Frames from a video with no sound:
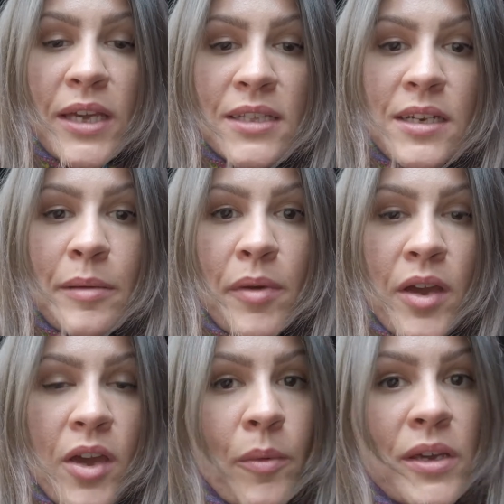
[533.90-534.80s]
we ended
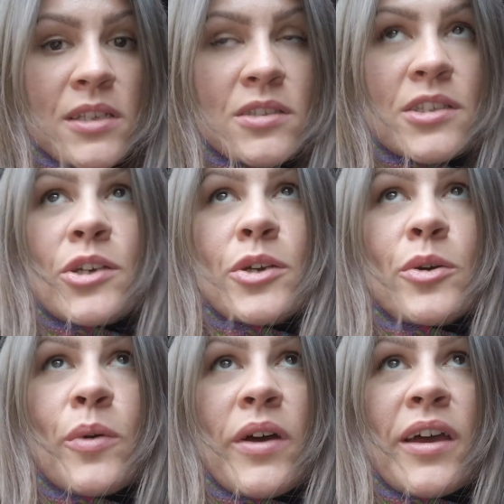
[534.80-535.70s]
up going
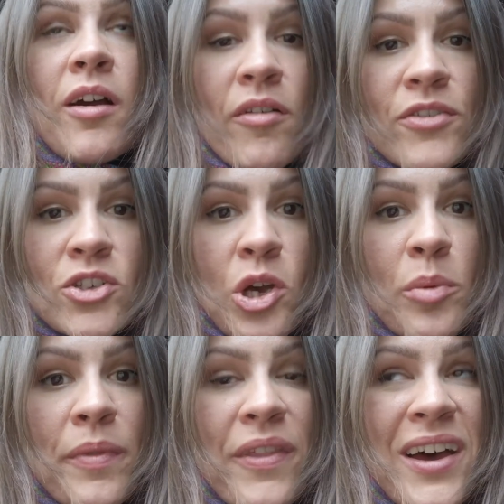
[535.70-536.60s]
to a coffee
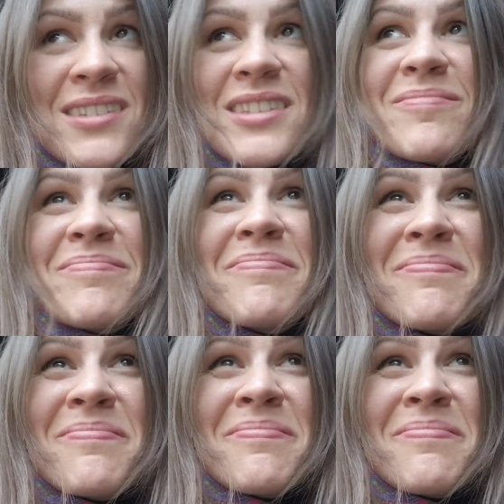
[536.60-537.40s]
shop that is